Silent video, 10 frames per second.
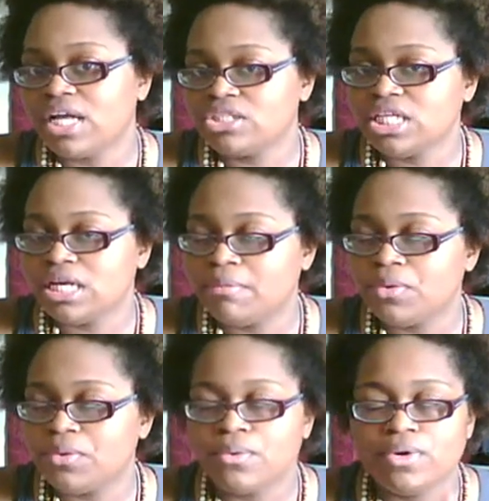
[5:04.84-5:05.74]
shampoo,
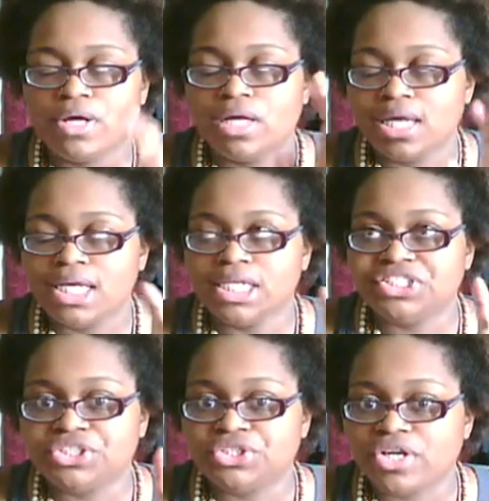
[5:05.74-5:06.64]

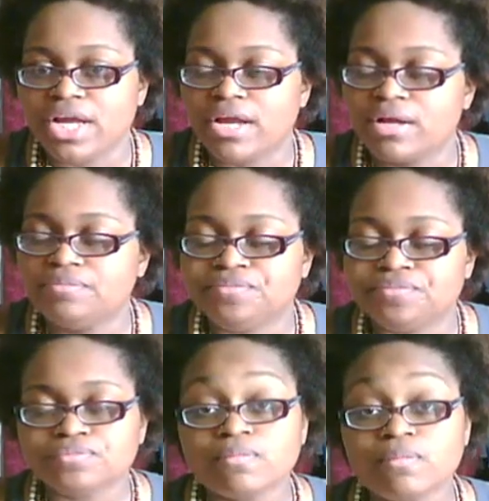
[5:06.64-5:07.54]
into your hair.
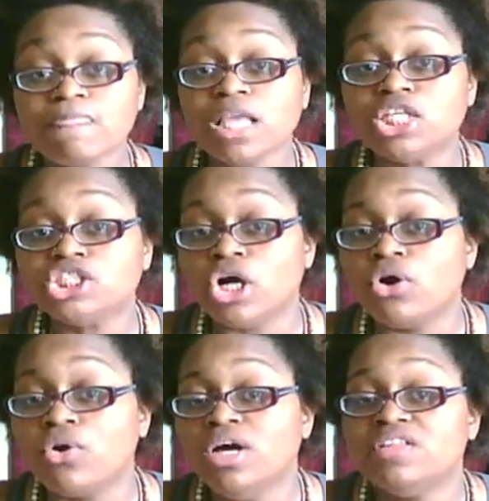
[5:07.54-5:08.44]

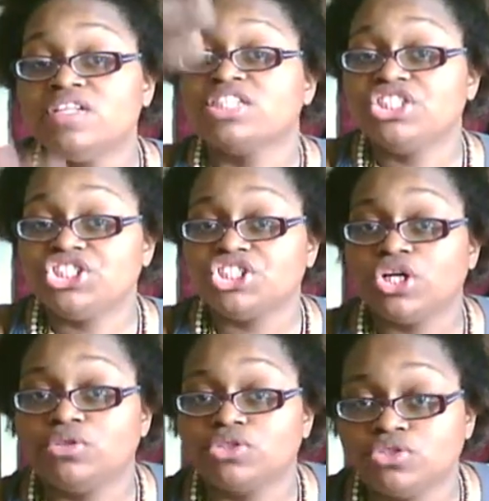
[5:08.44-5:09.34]
So the conditioner
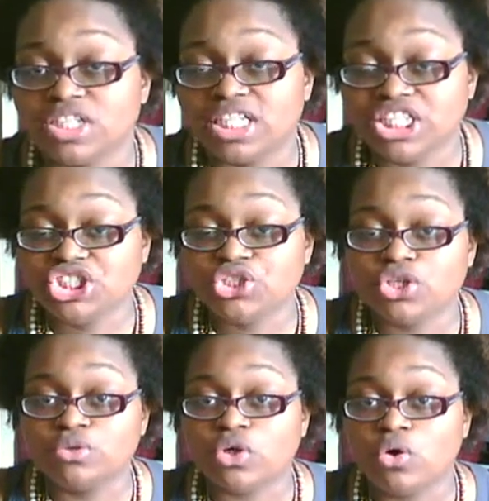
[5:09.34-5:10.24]
goes
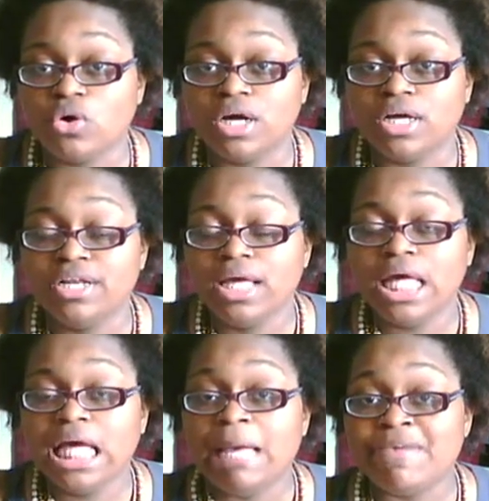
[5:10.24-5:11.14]
on
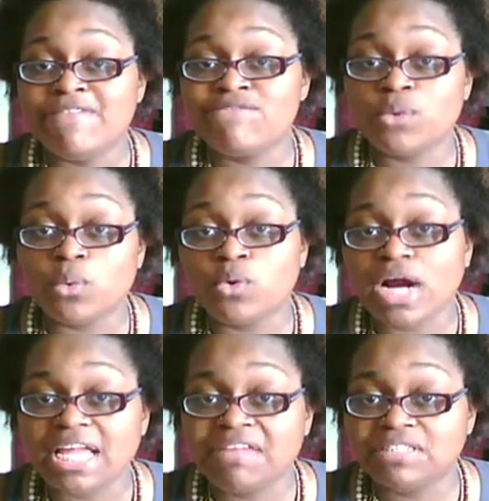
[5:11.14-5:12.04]
before
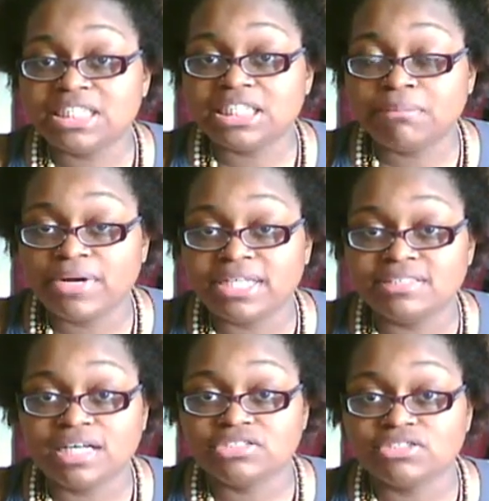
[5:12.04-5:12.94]
I even take the braids
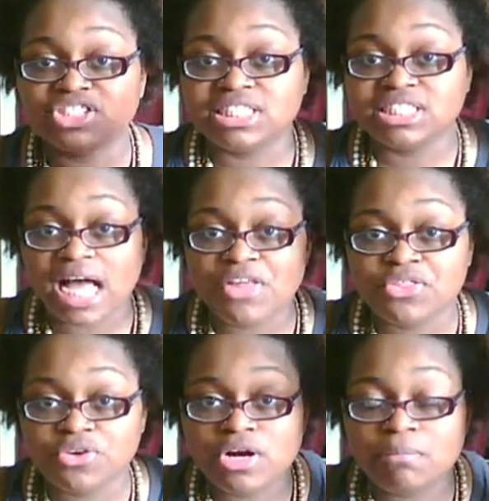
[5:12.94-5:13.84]
out. So I just
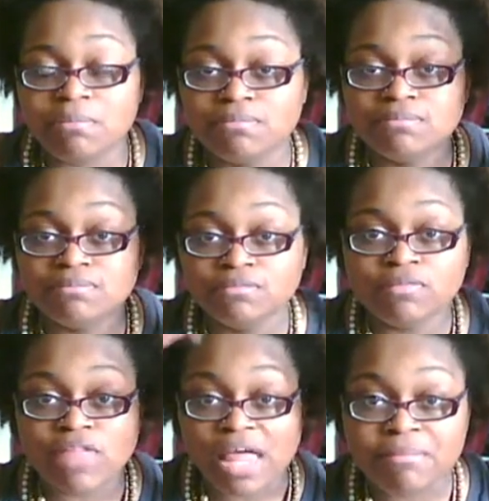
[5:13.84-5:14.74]
lather up
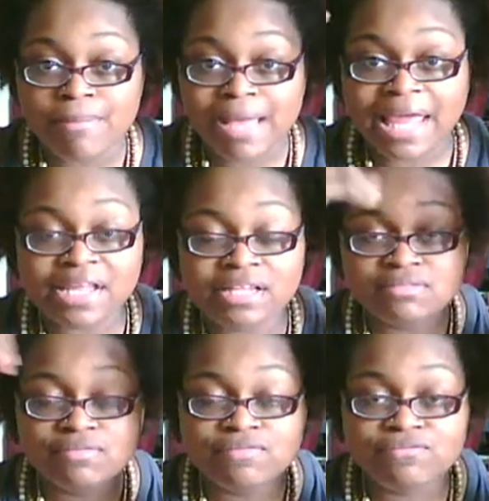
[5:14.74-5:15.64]
that matted,
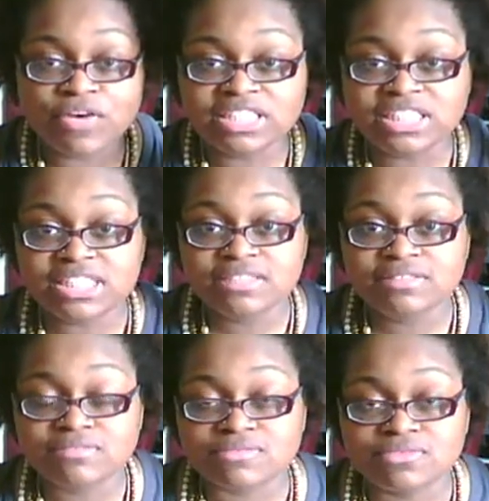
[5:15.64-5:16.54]
fuzzy
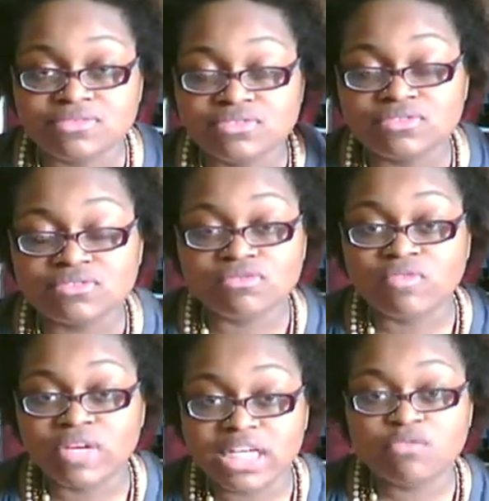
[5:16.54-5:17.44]

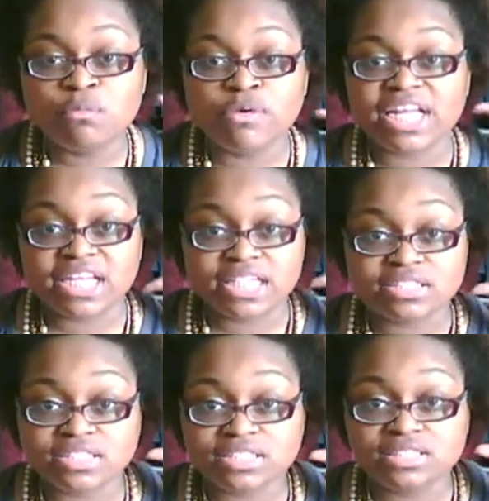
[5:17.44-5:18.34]
ring of
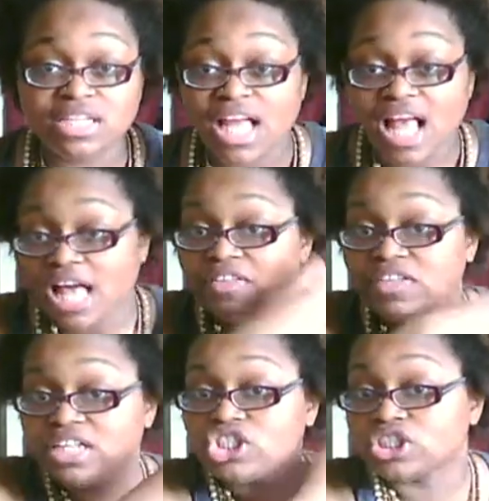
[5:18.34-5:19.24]
braids, and then I
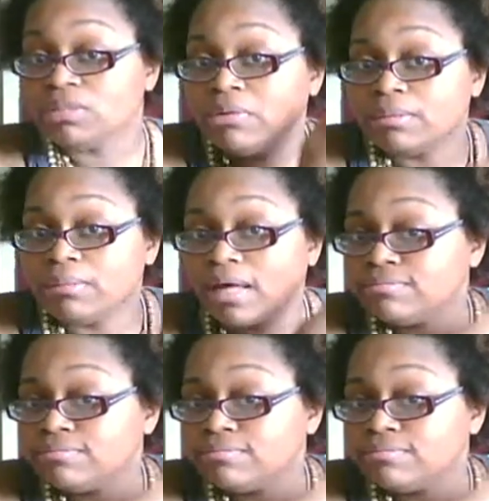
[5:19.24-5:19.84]
start to pull them out.